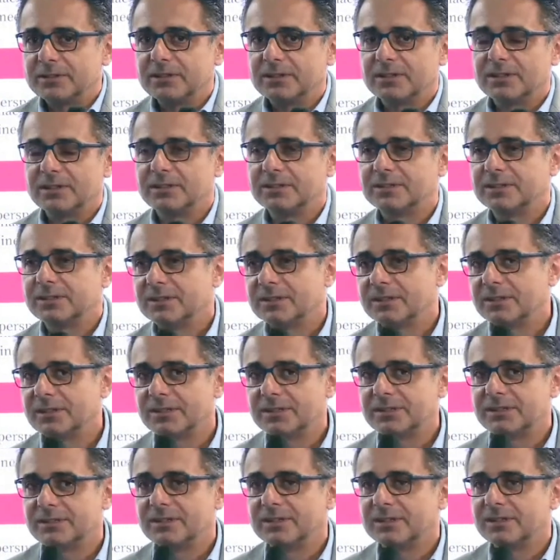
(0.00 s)

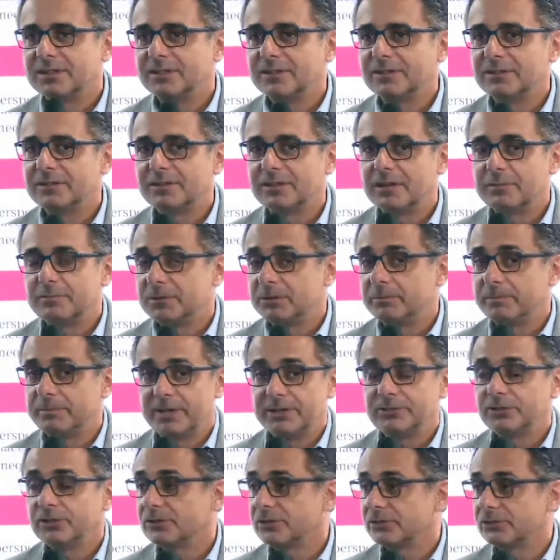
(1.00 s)
the
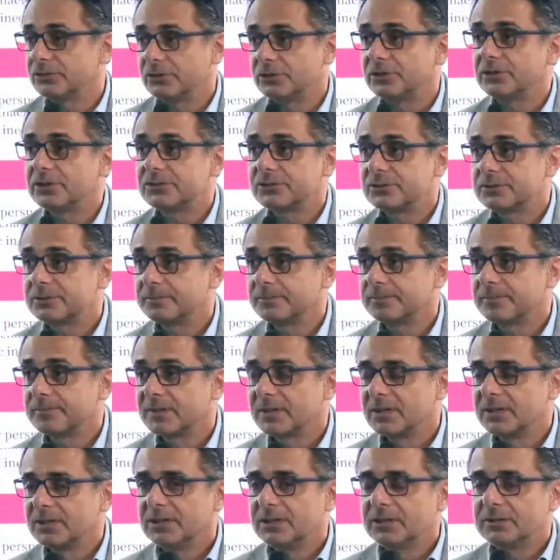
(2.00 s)
basic research,
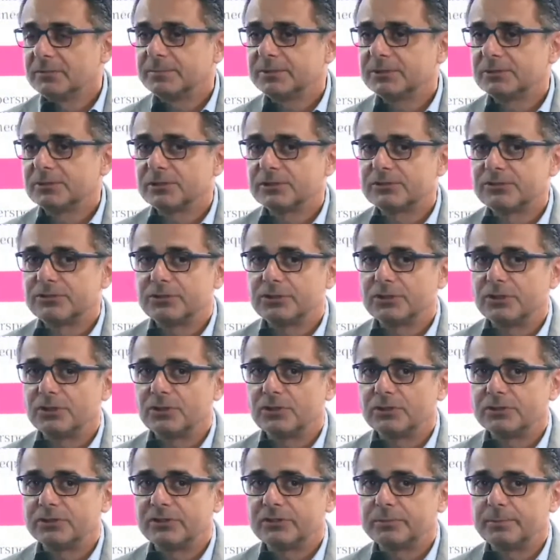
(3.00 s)
but
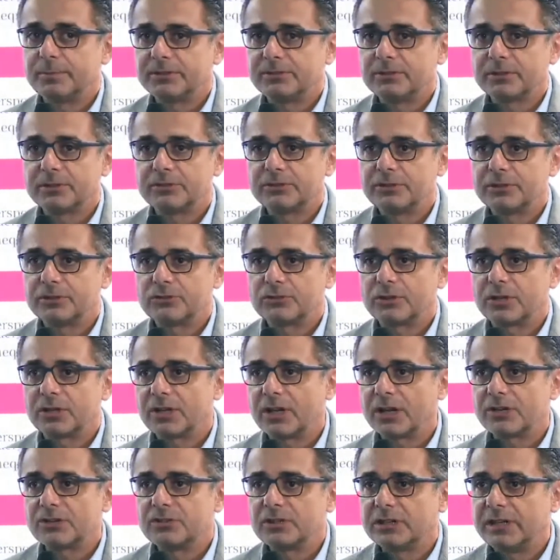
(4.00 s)
also this basic research
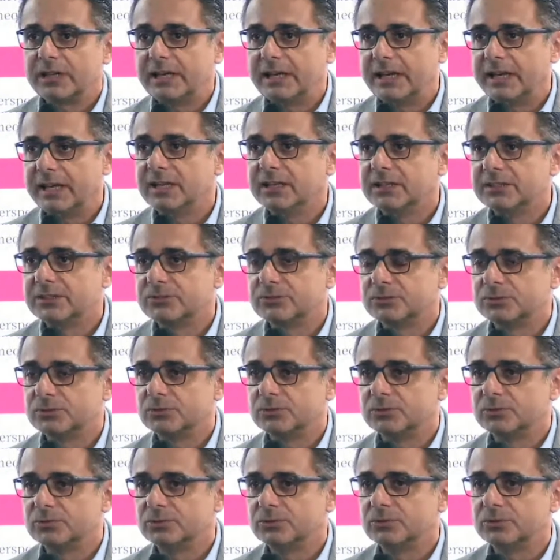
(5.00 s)
can actually lead
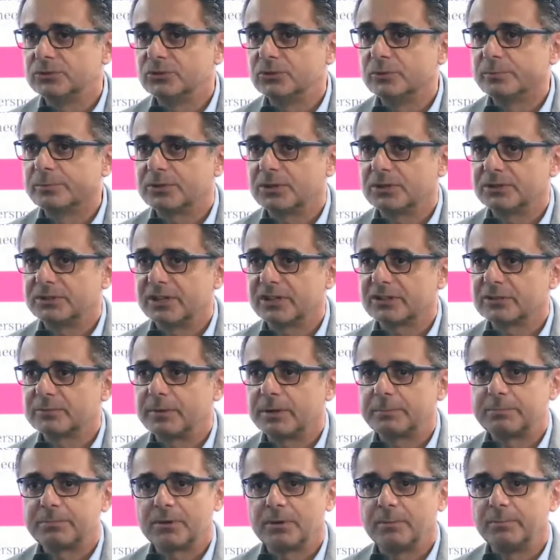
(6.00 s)
to new products,
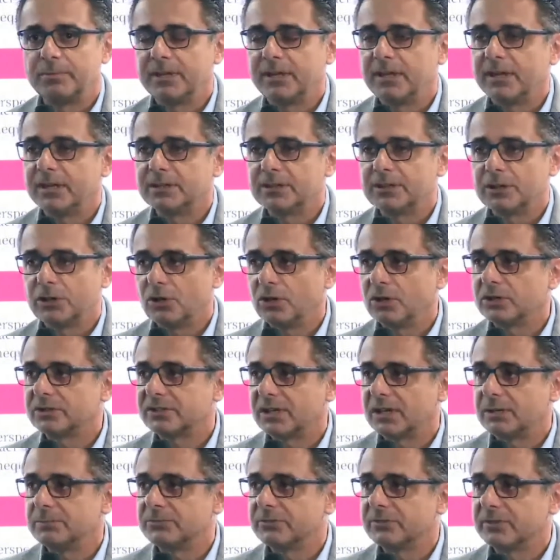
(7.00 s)
but probably in a long
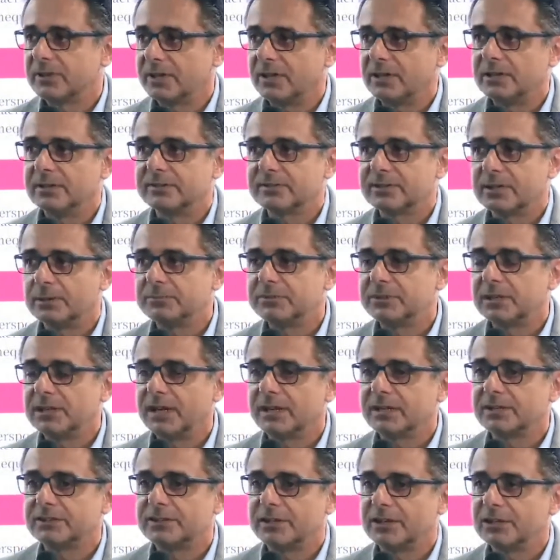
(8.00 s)
time scale, something
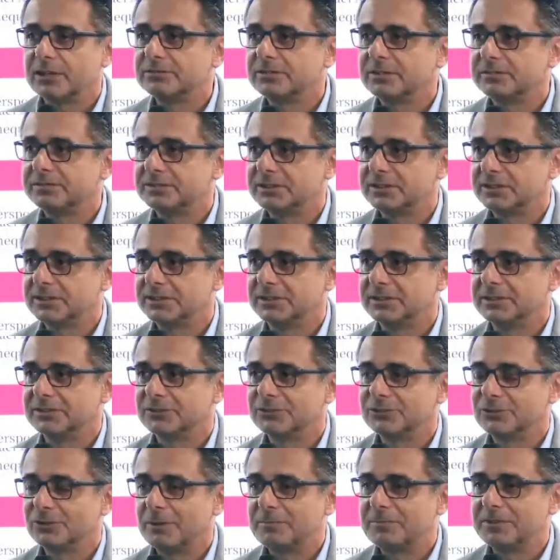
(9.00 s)
like 10, 15
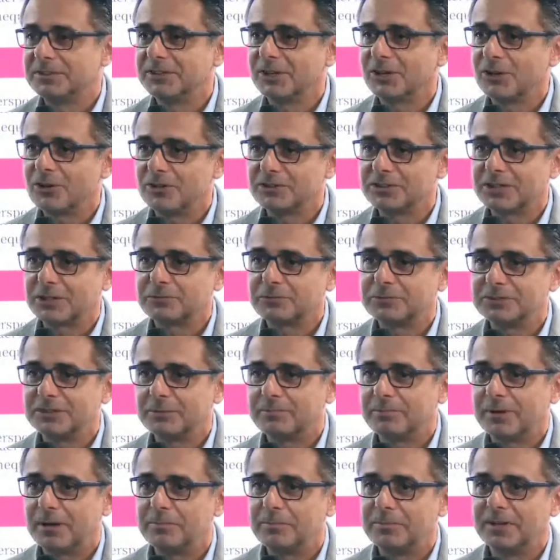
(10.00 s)
years. So, I mean, the contact with
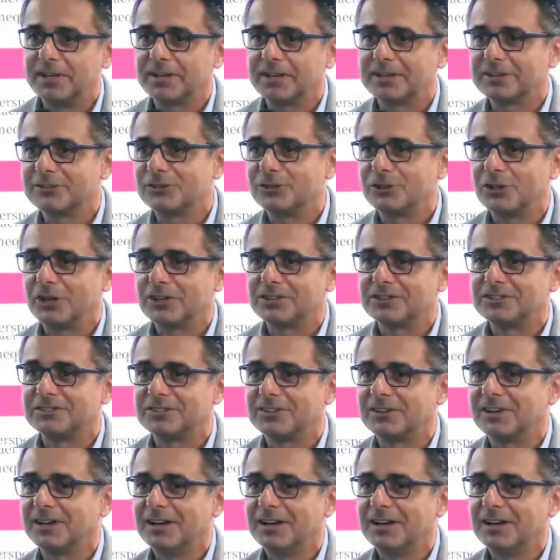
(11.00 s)
the public is not